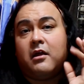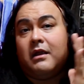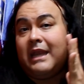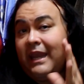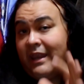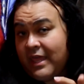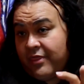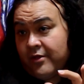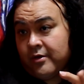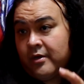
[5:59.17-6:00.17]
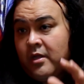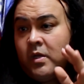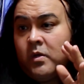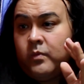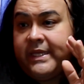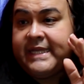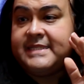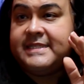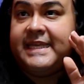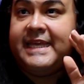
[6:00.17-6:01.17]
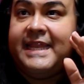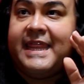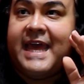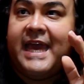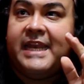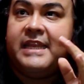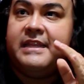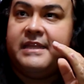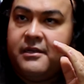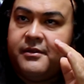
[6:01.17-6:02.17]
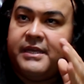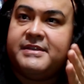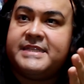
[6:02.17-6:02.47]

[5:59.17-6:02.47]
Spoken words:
are leather, we can see that, you know, there is